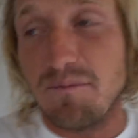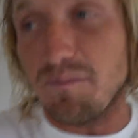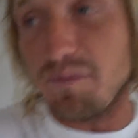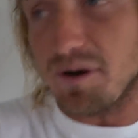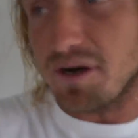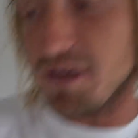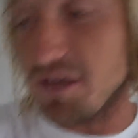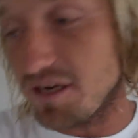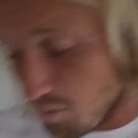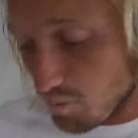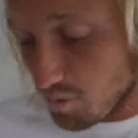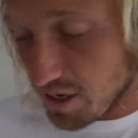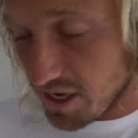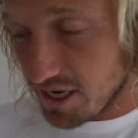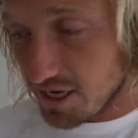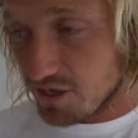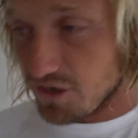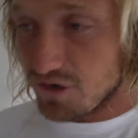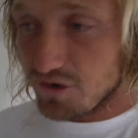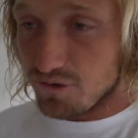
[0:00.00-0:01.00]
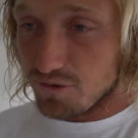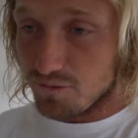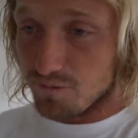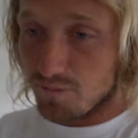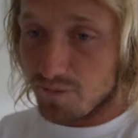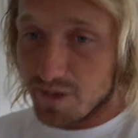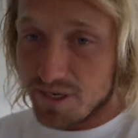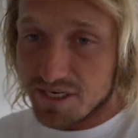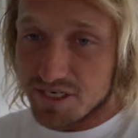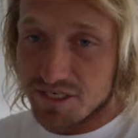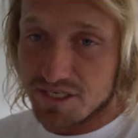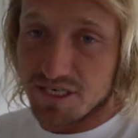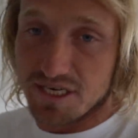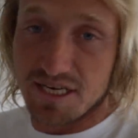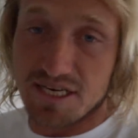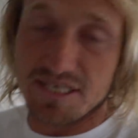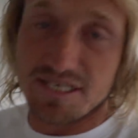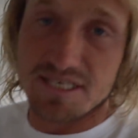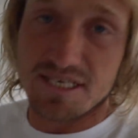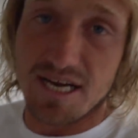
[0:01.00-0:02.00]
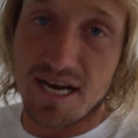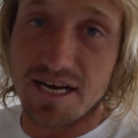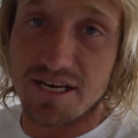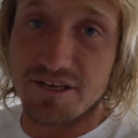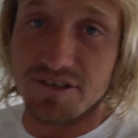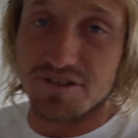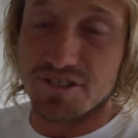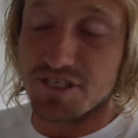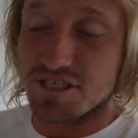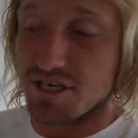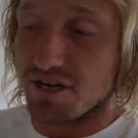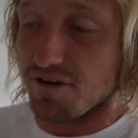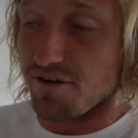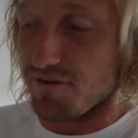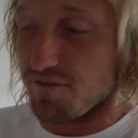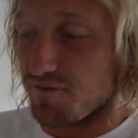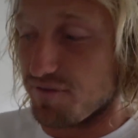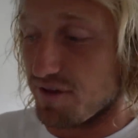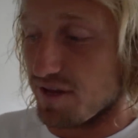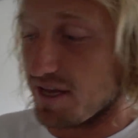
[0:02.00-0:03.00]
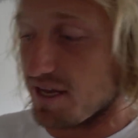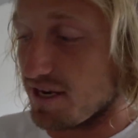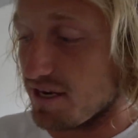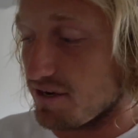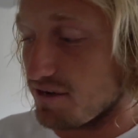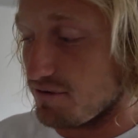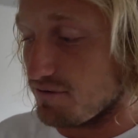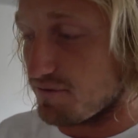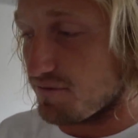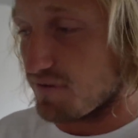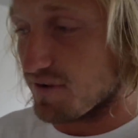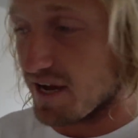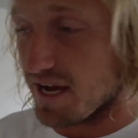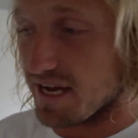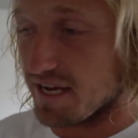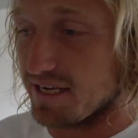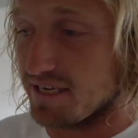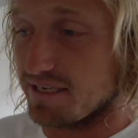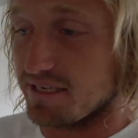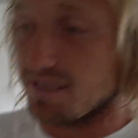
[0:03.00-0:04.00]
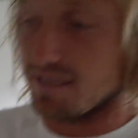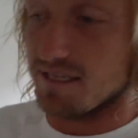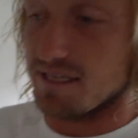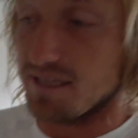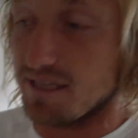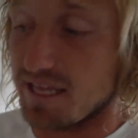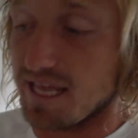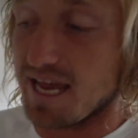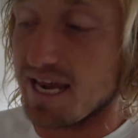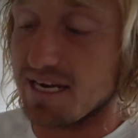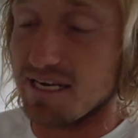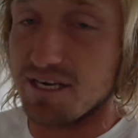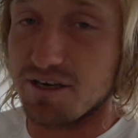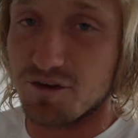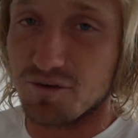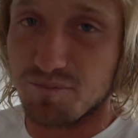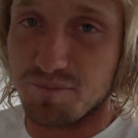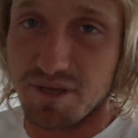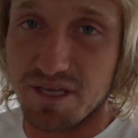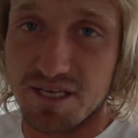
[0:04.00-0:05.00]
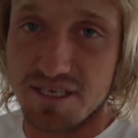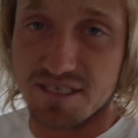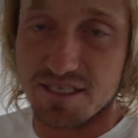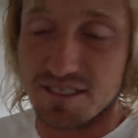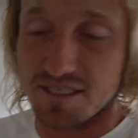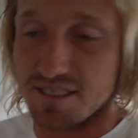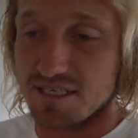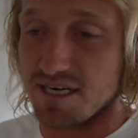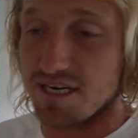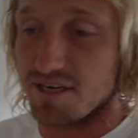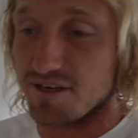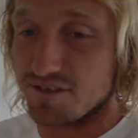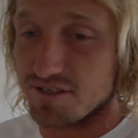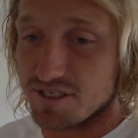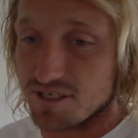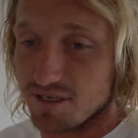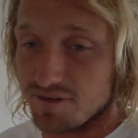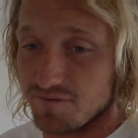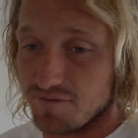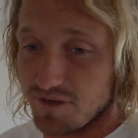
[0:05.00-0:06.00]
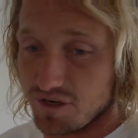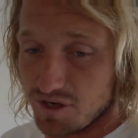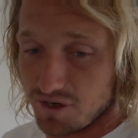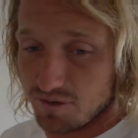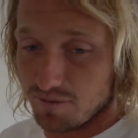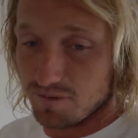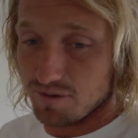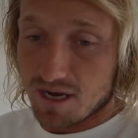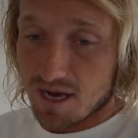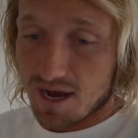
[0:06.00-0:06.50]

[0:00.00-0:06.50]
But when you reach inside of yourself and you find that inner peace and say to yourself, you know,